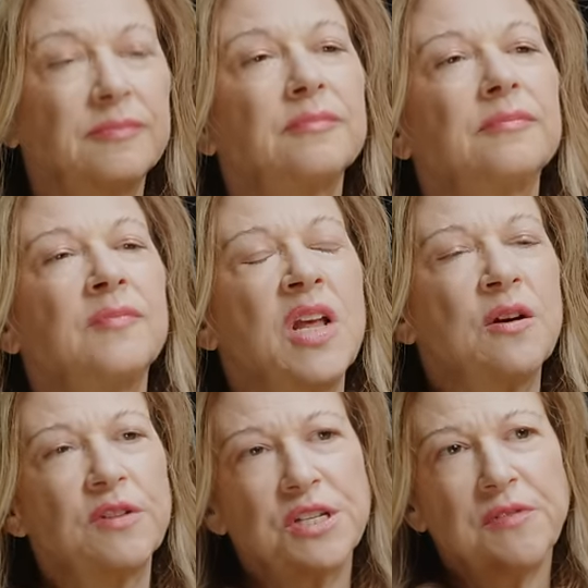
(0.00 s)
Mm-hmm.
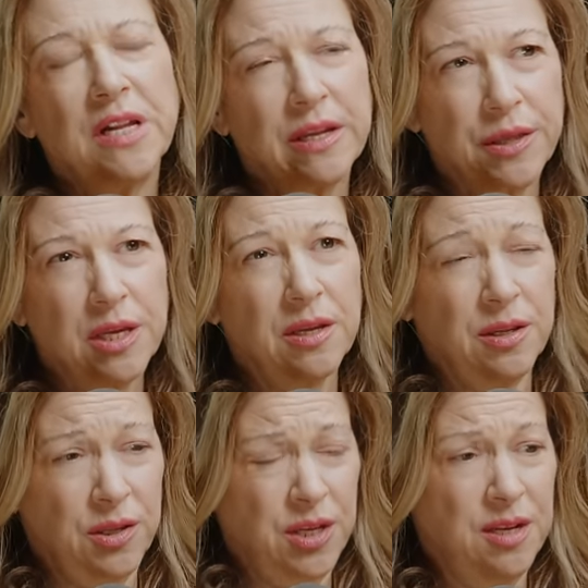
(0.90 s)
First of all, I think
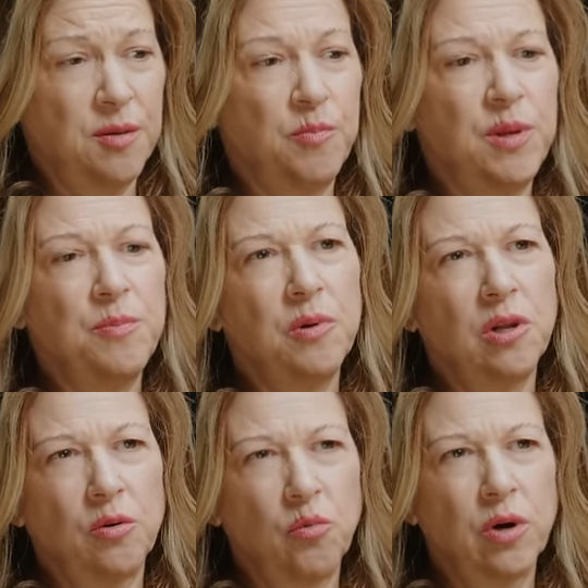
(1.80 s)
that
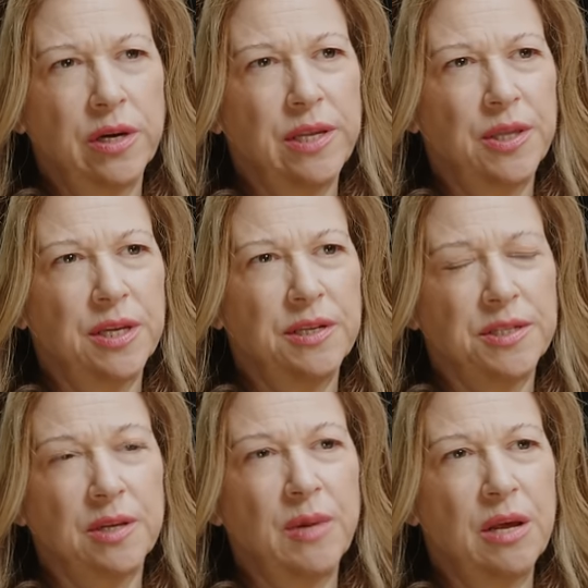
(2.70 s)
people are worried that
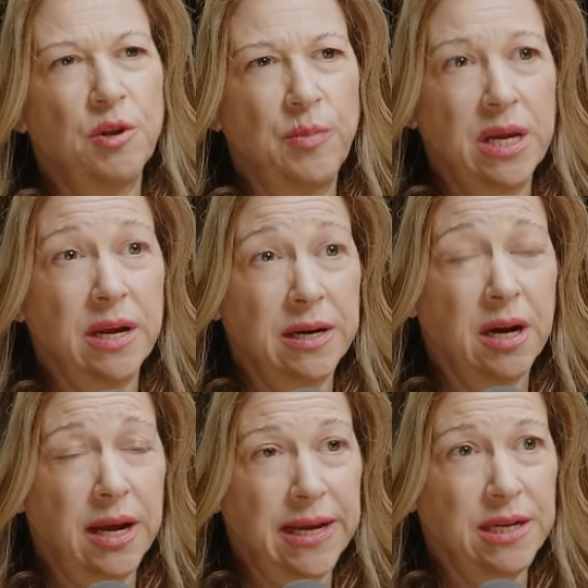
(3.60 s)
somehow they're being
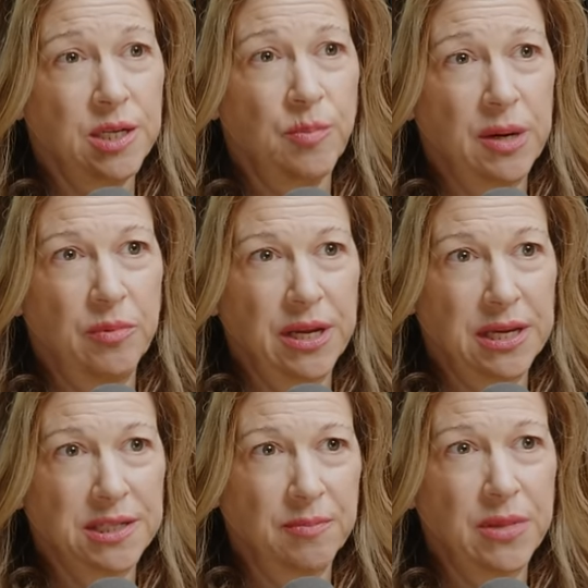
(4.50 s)
unkind by
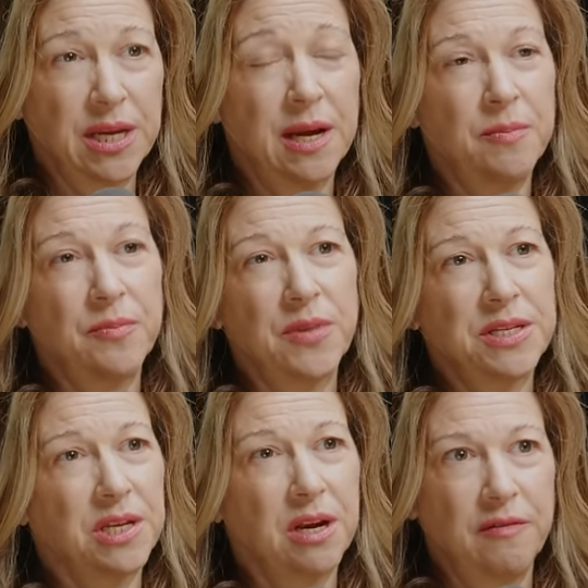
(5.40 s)
bringing something up
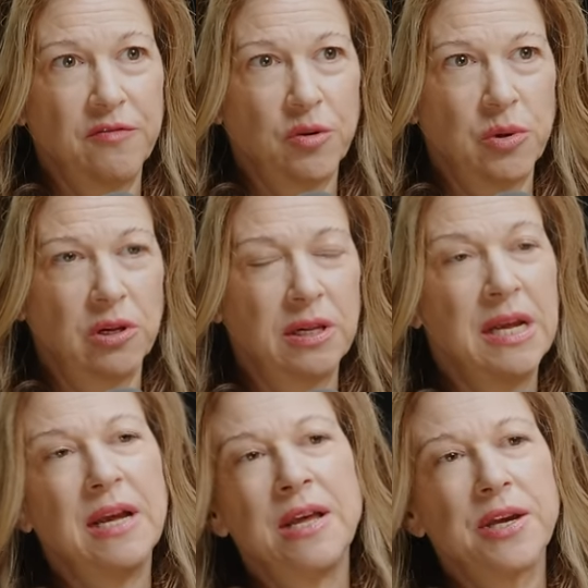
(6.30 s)
that's uncomfortable.
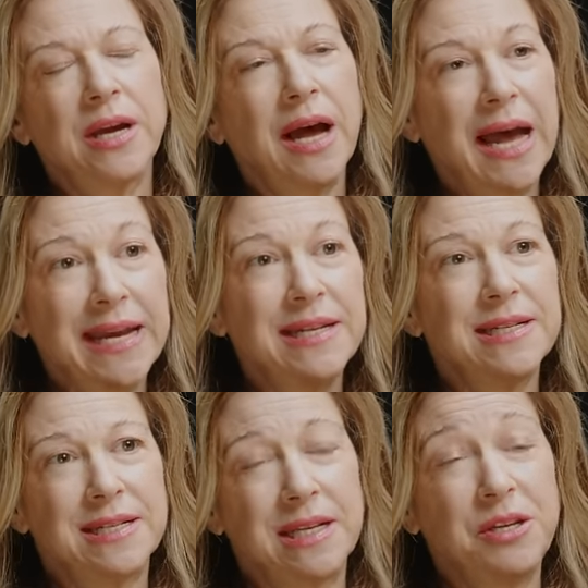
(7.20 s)
The
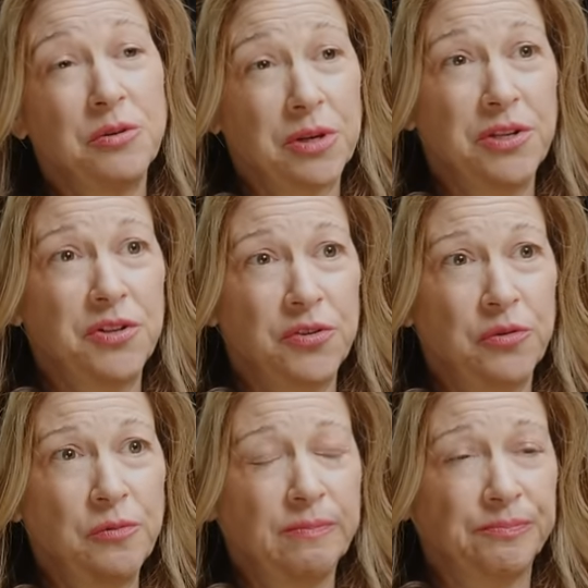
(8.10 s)
kindest thing you can
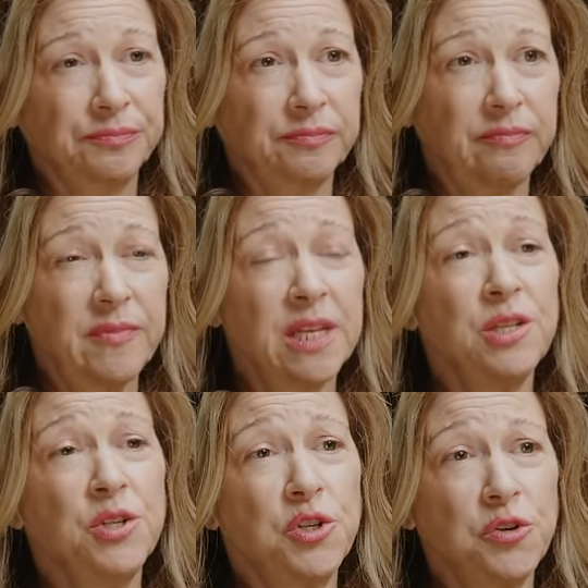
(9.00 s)
do
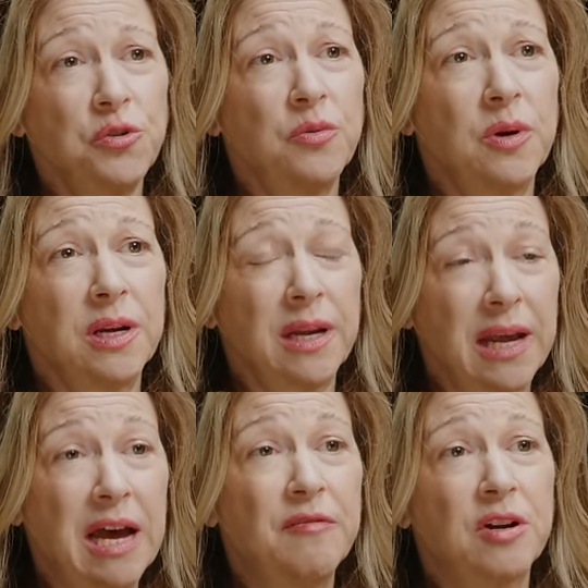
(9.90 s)
is to
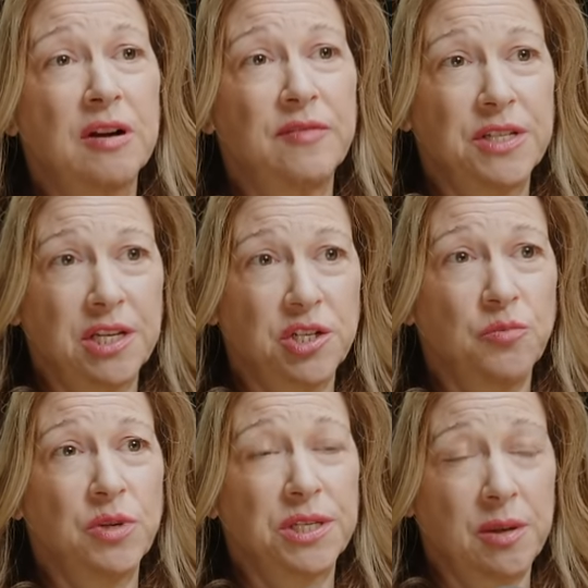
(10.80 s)
have a
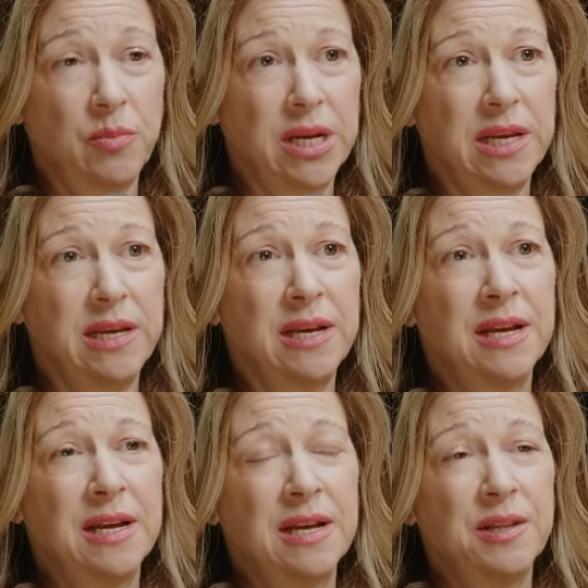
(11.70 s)
conversation with somebody
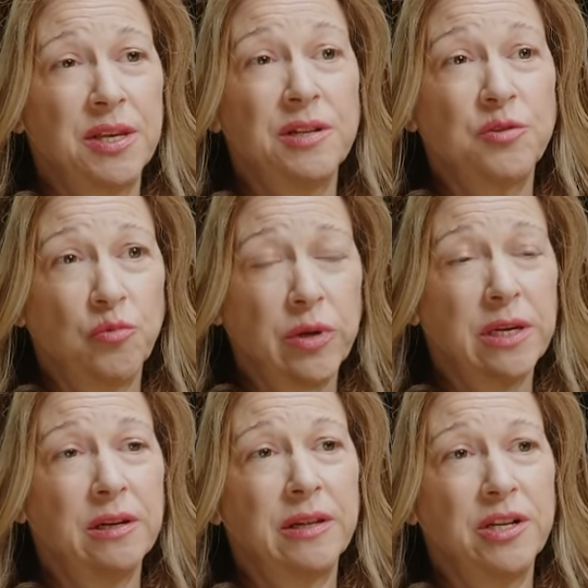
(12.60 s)
that is
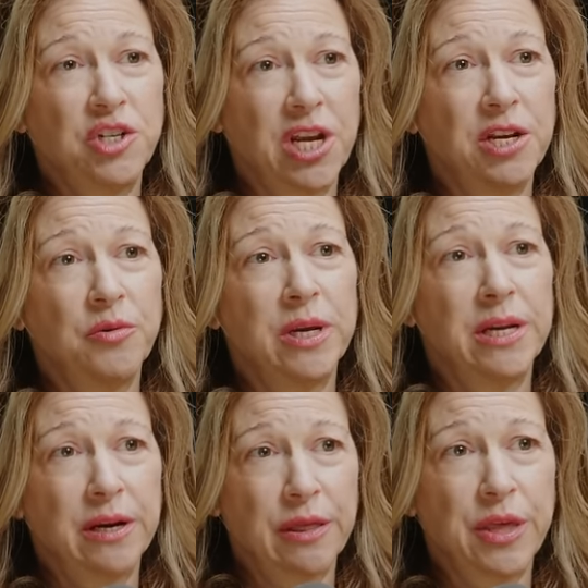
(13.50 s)
real and genuine
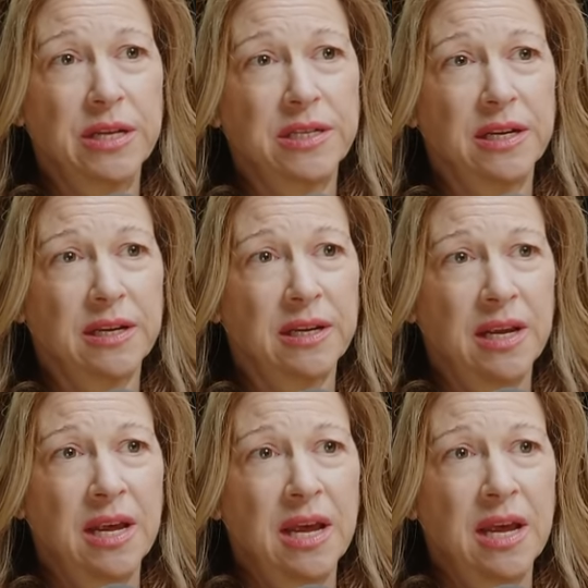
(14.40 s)
and authentic.